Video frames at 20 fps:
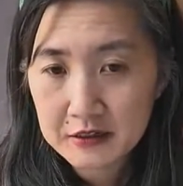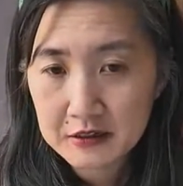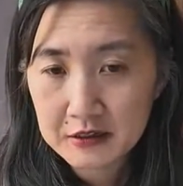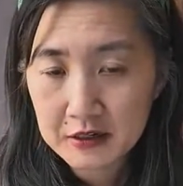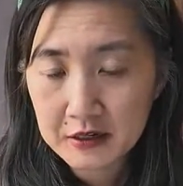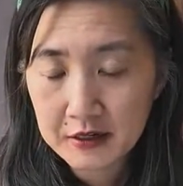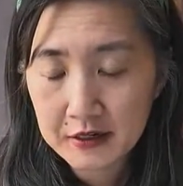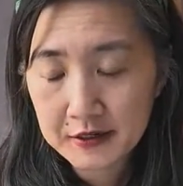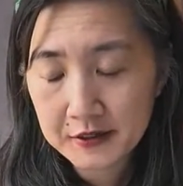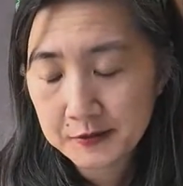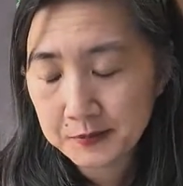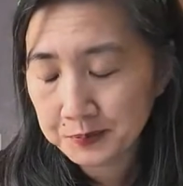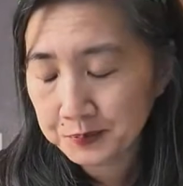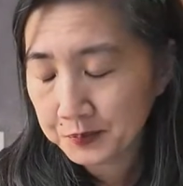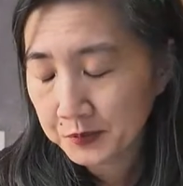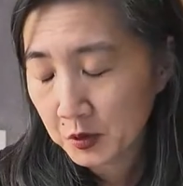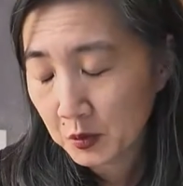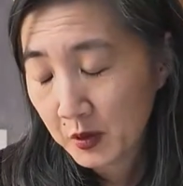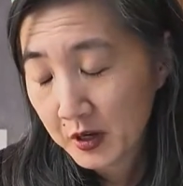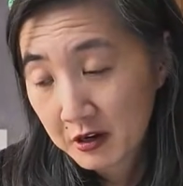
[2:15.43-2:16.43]
well,
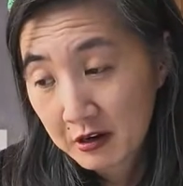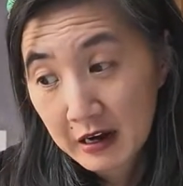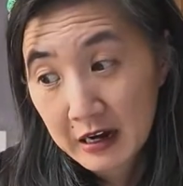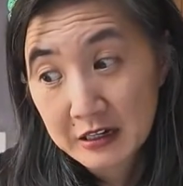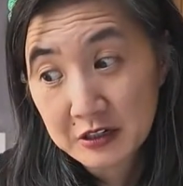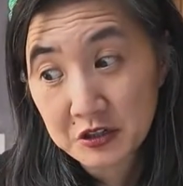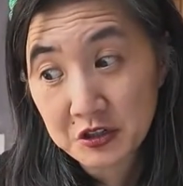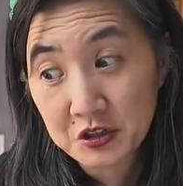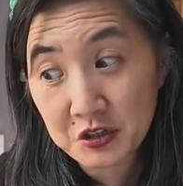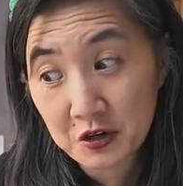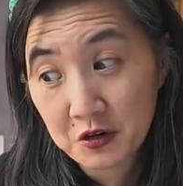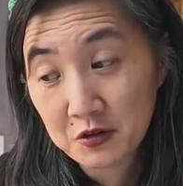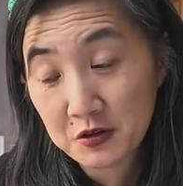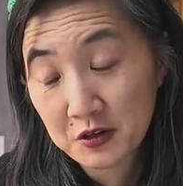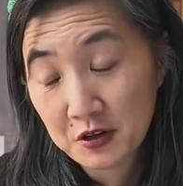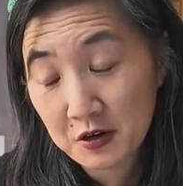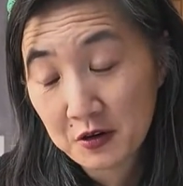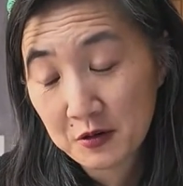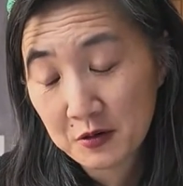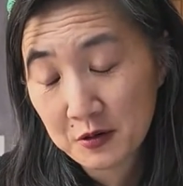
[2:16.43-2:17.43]
I don't
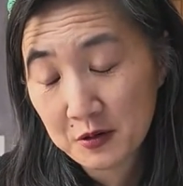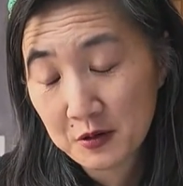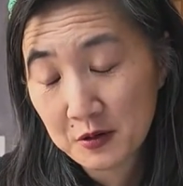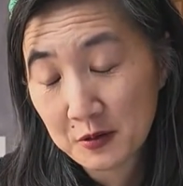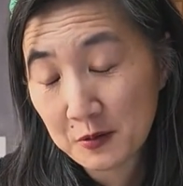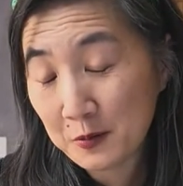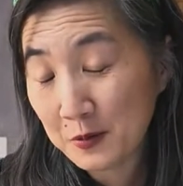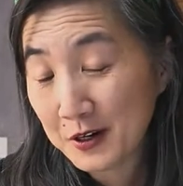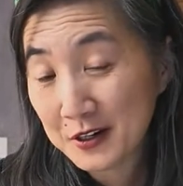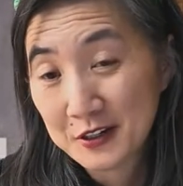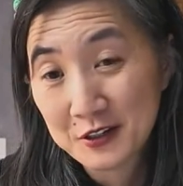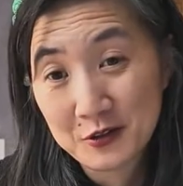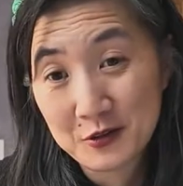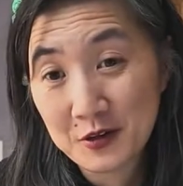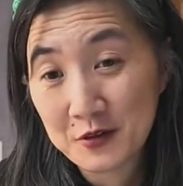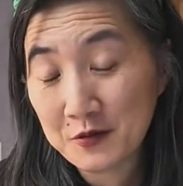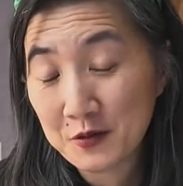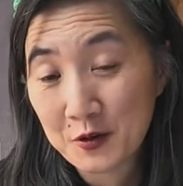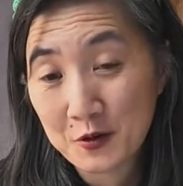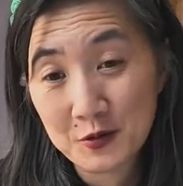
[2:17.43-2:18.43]
know what
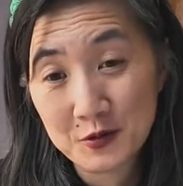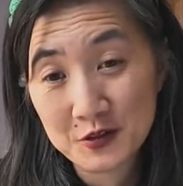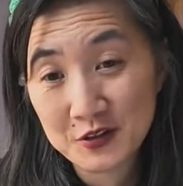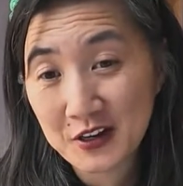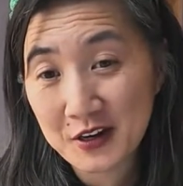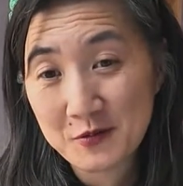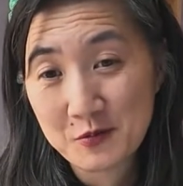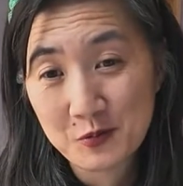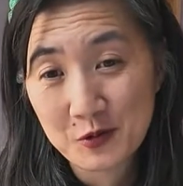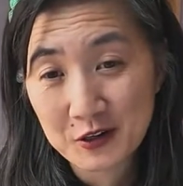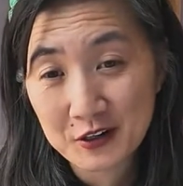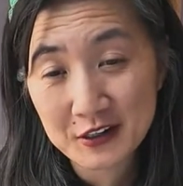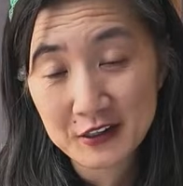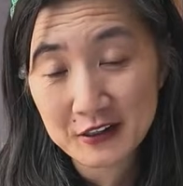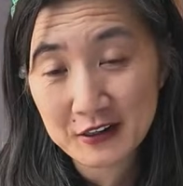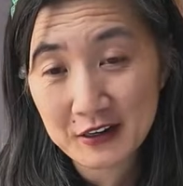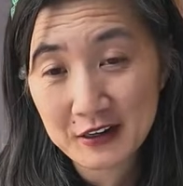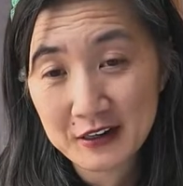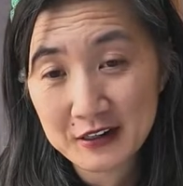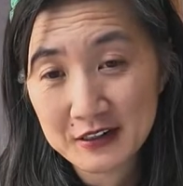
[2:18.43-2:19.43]
UFOs I'm working
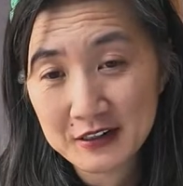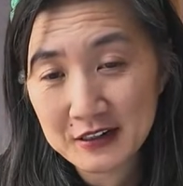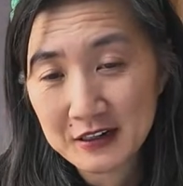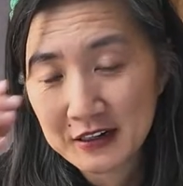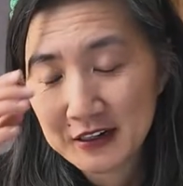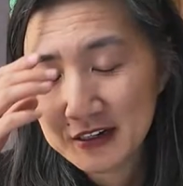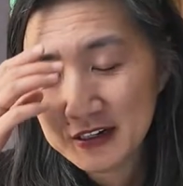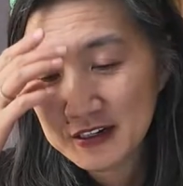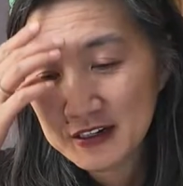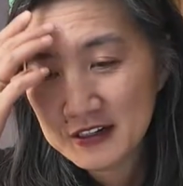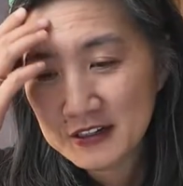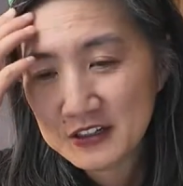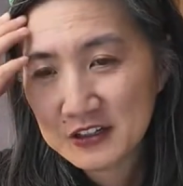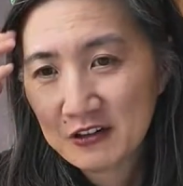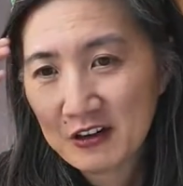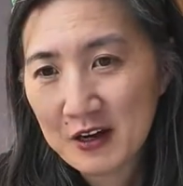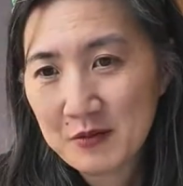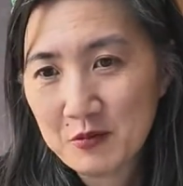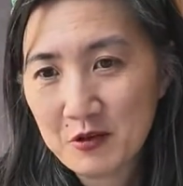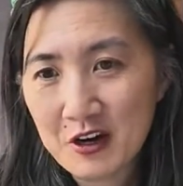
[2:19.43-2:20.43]
on, so
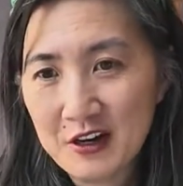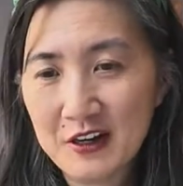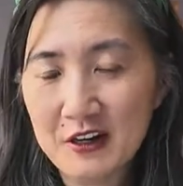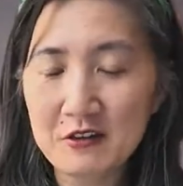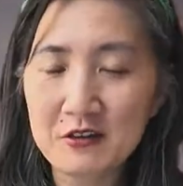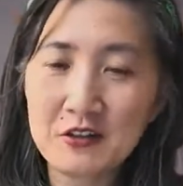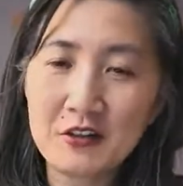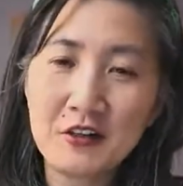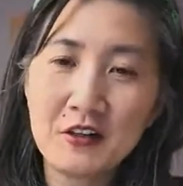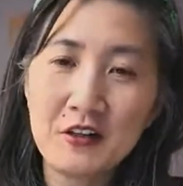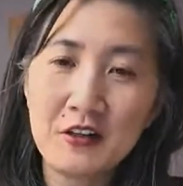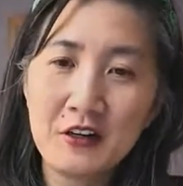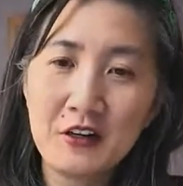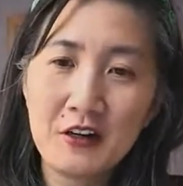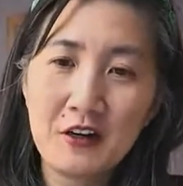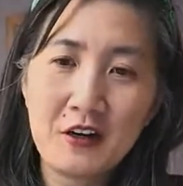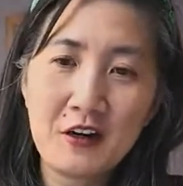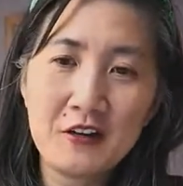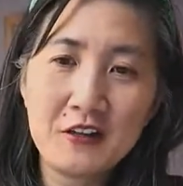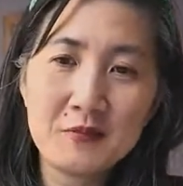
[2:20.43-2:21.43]
I brought out
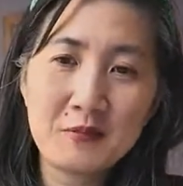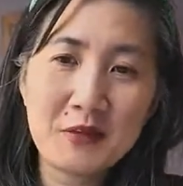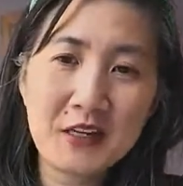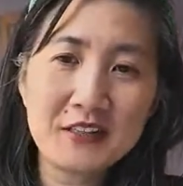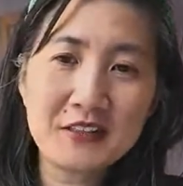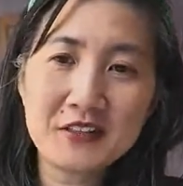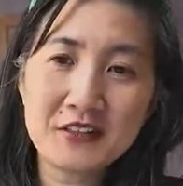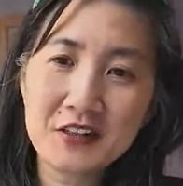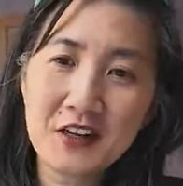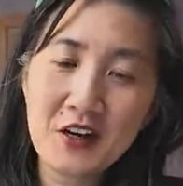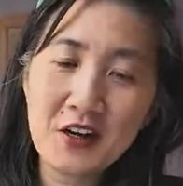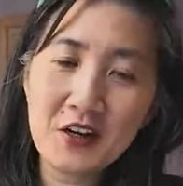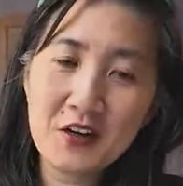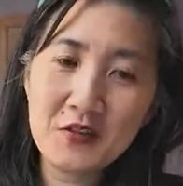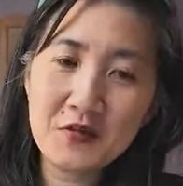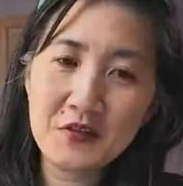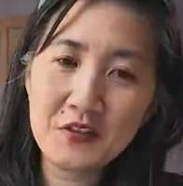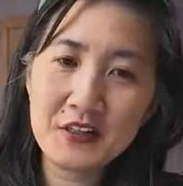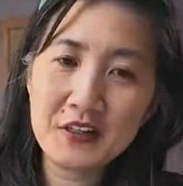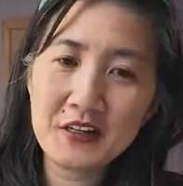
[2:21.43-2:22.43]
all of my stuff,
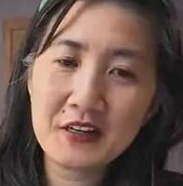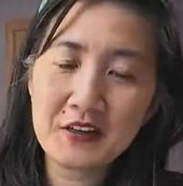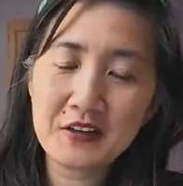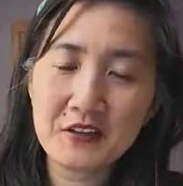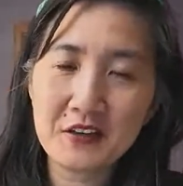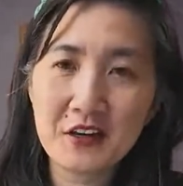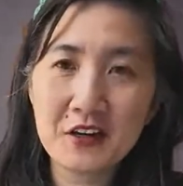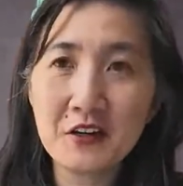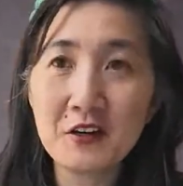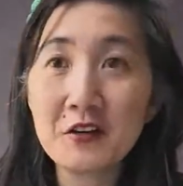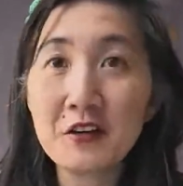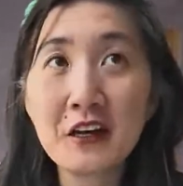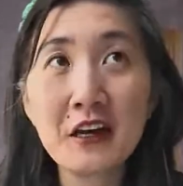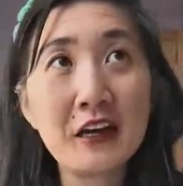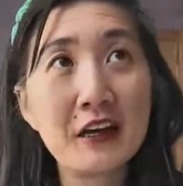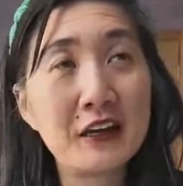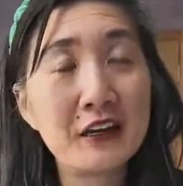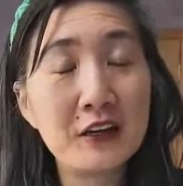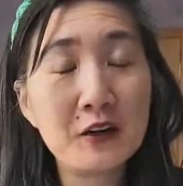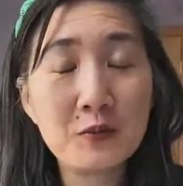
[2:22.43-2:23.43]
and I thought,
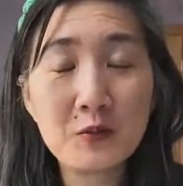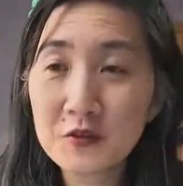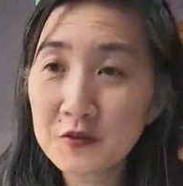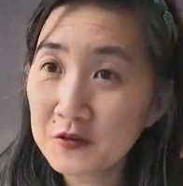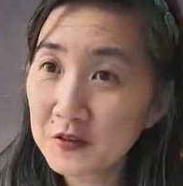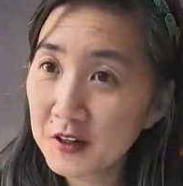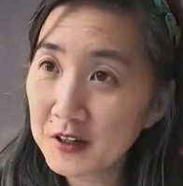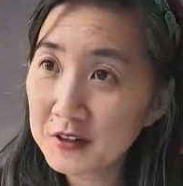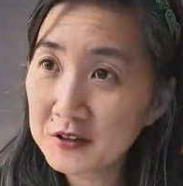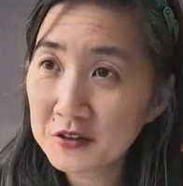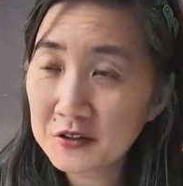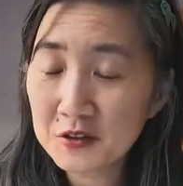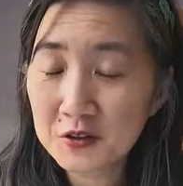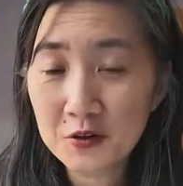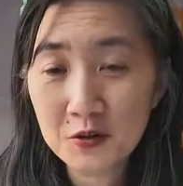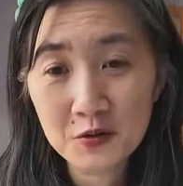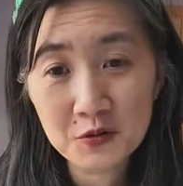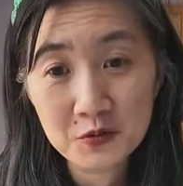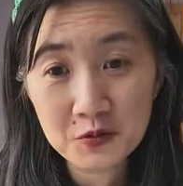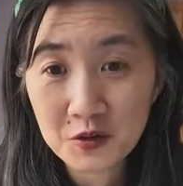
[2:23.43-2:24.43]
okay, it'll be fun to
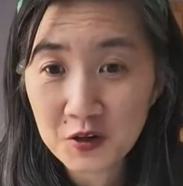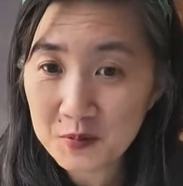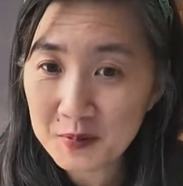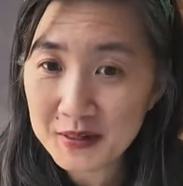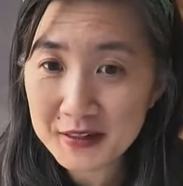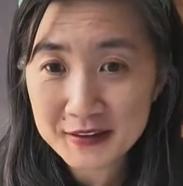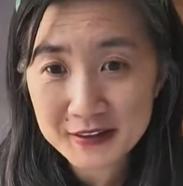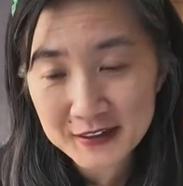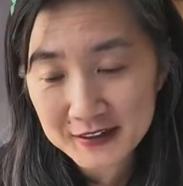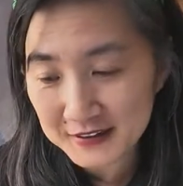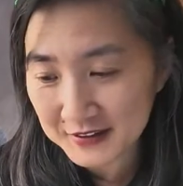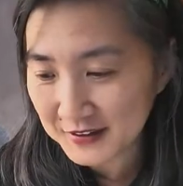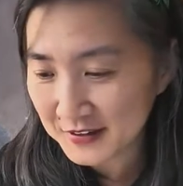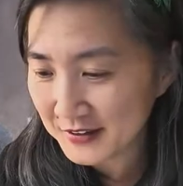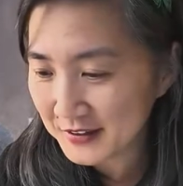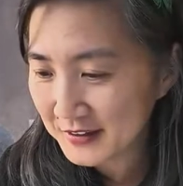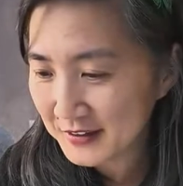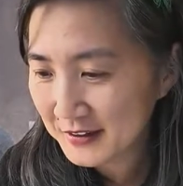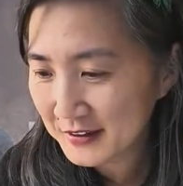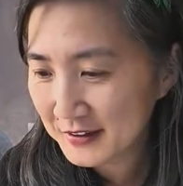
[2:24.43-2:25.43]
go through all my things.
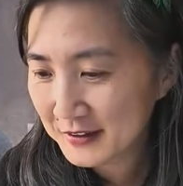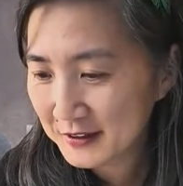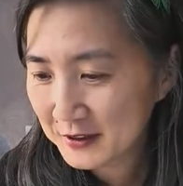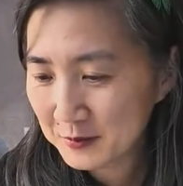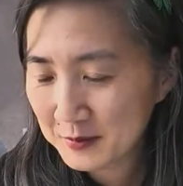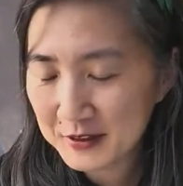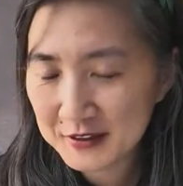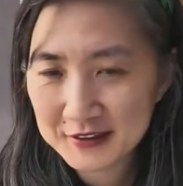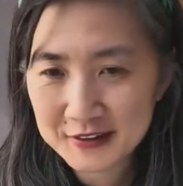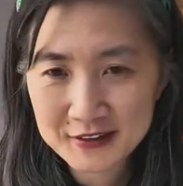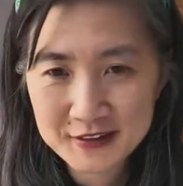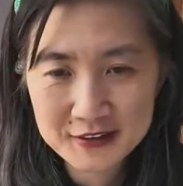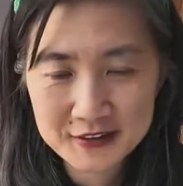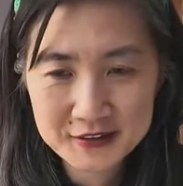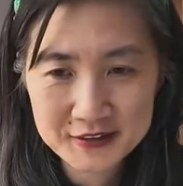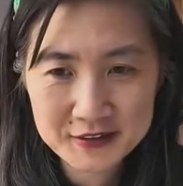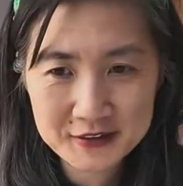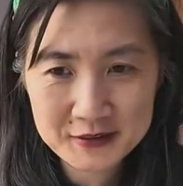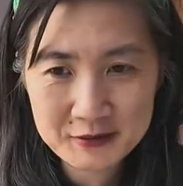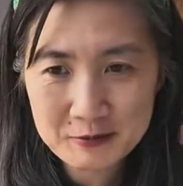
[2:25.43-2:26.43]
It'll be a
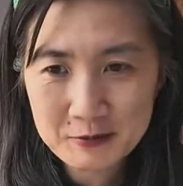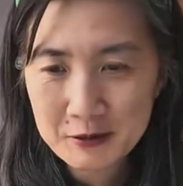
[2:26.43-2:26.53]
nice,